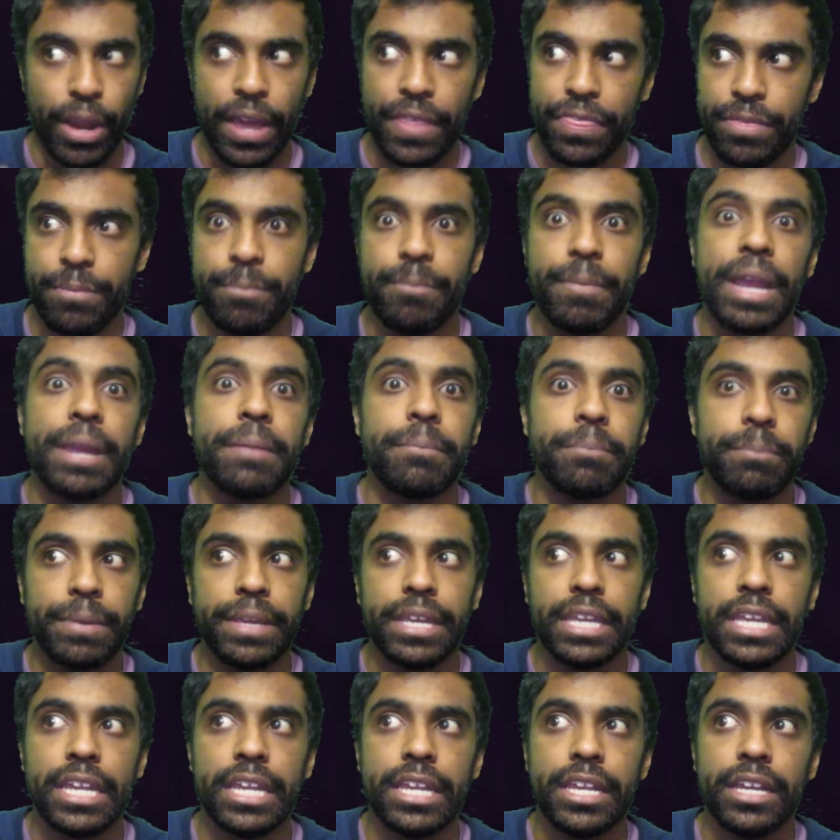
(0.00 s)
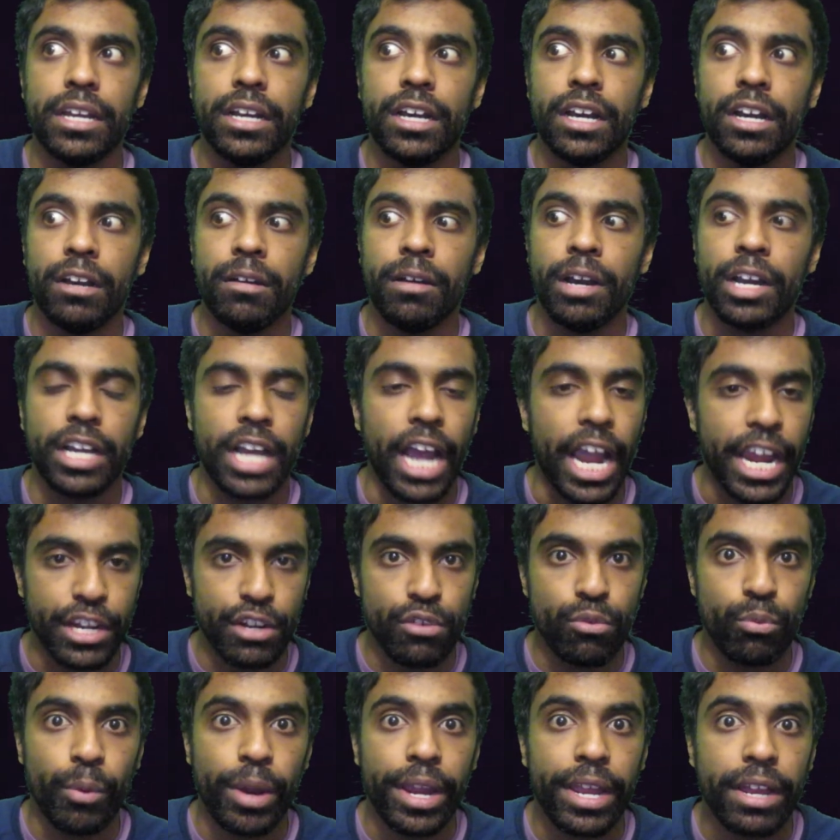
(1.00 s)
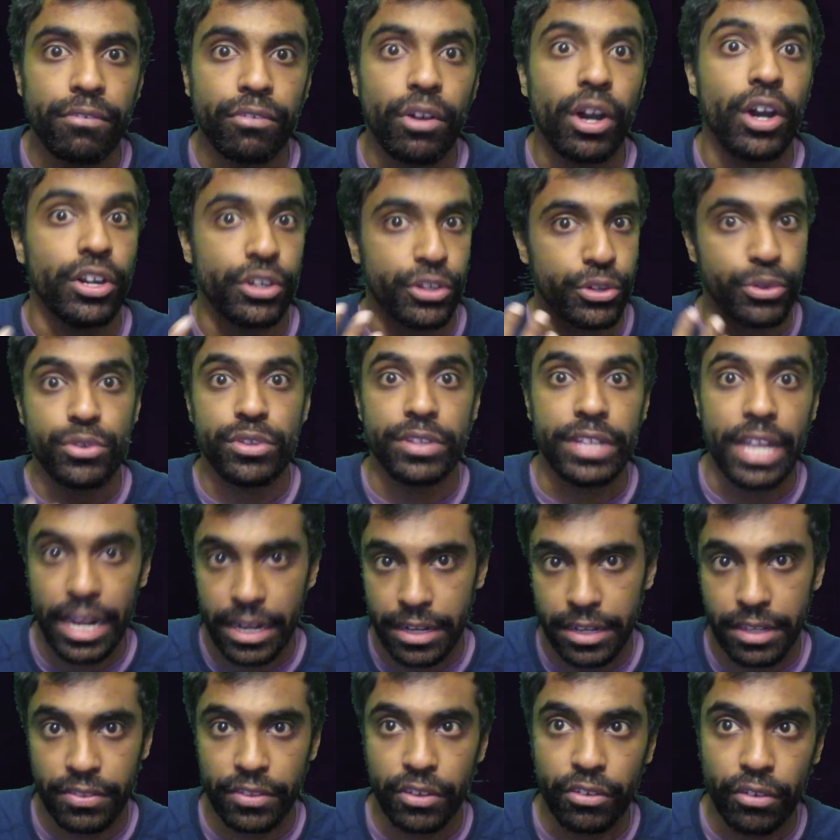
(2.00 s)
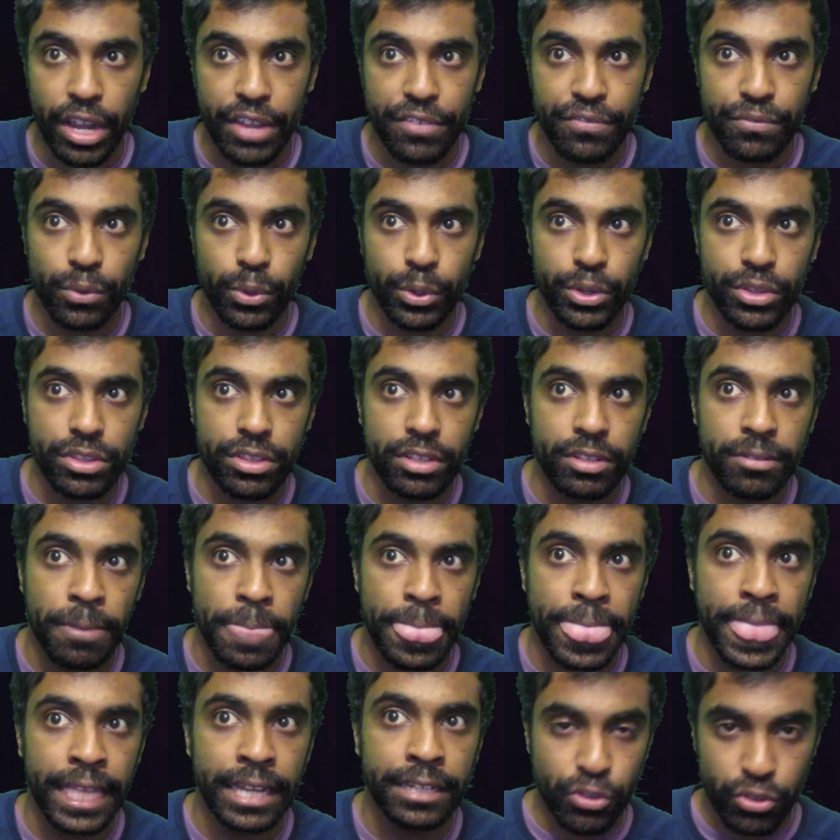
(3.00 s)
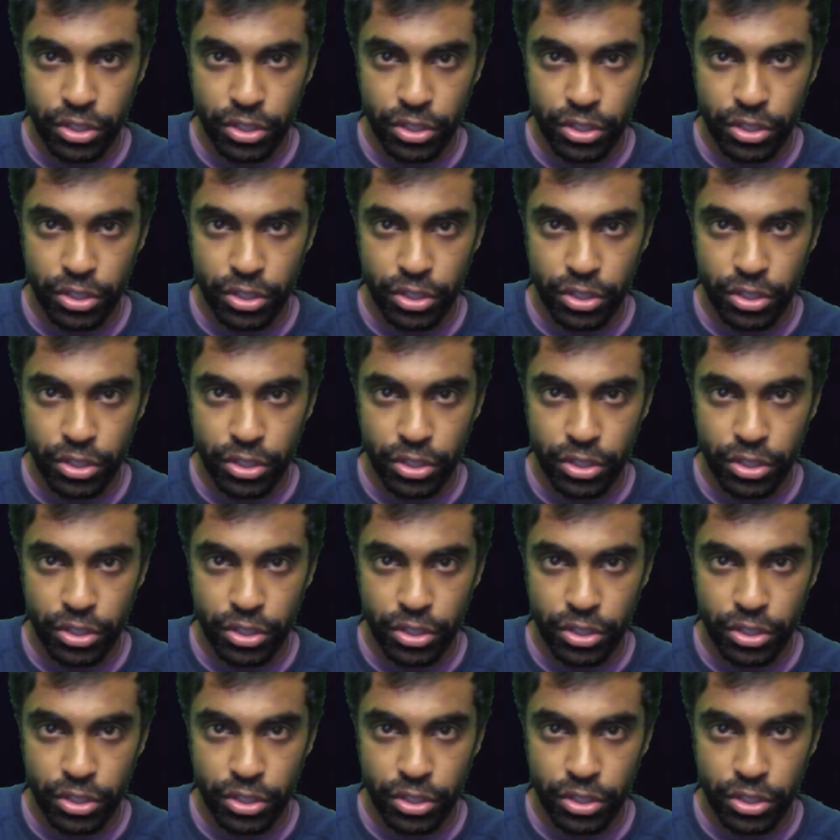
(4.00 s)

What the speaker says: breath might be a kind of way of understanding the life force.